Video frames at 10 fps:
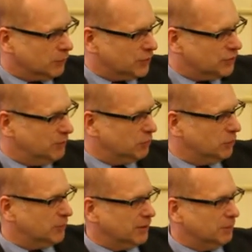which seems
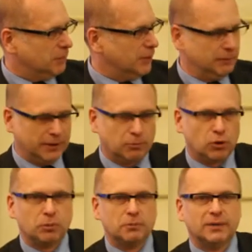to be a pretty big
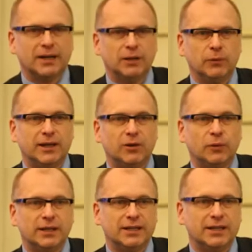problem anyway
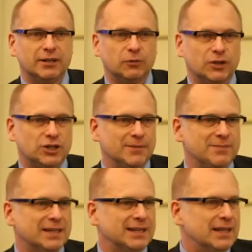already here in
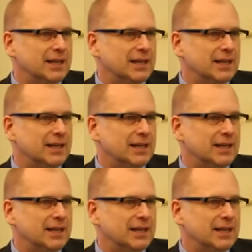Russia,